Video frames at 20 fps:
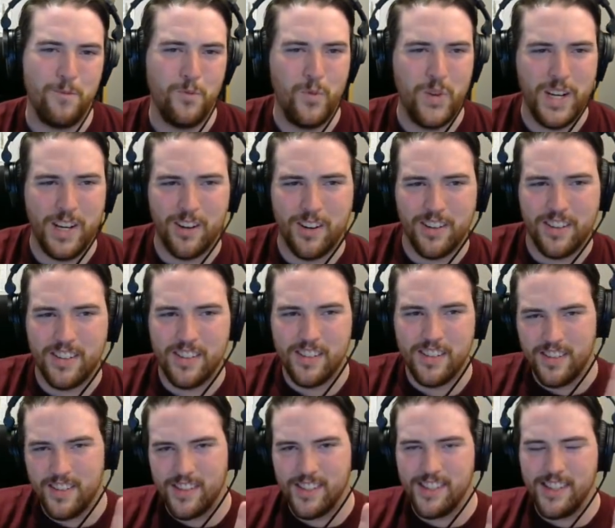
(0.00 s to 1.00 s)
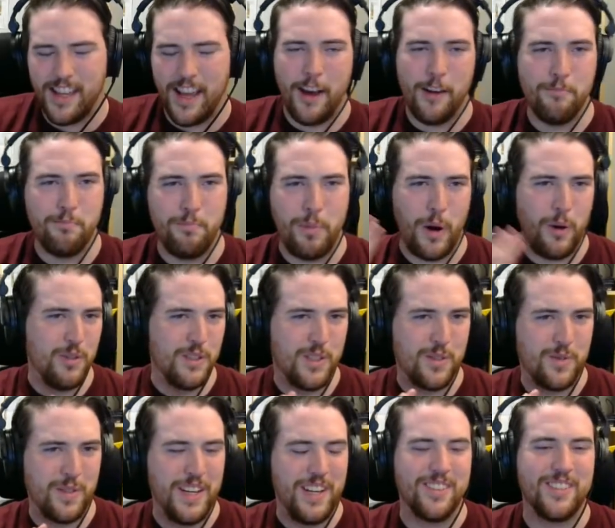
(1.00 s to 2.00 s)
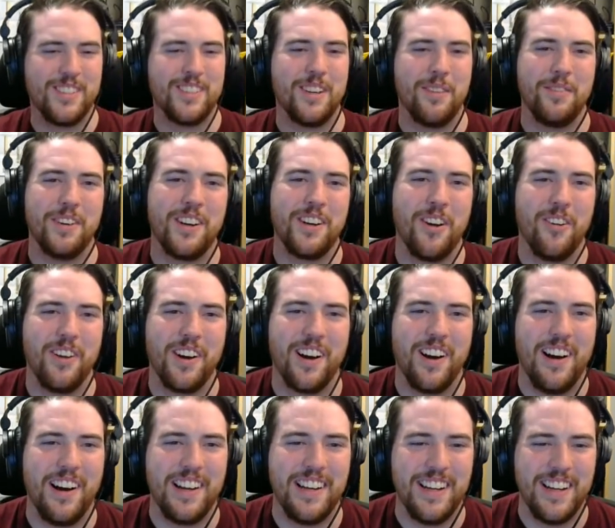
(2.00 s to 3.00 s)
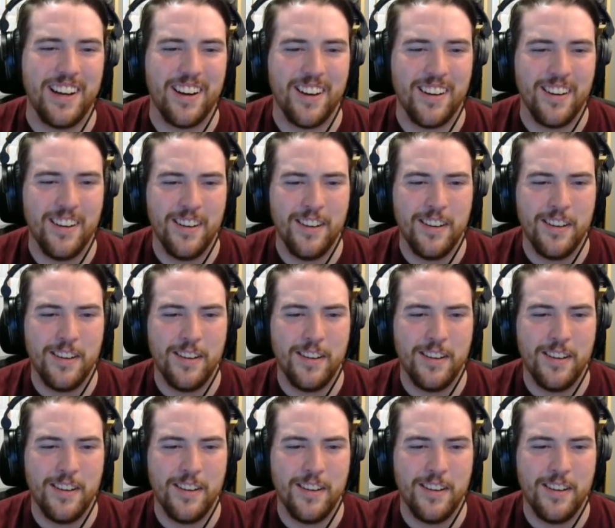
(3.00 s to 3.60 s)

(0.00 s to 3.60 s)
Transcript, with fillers: Weird slam poetry or something going on here.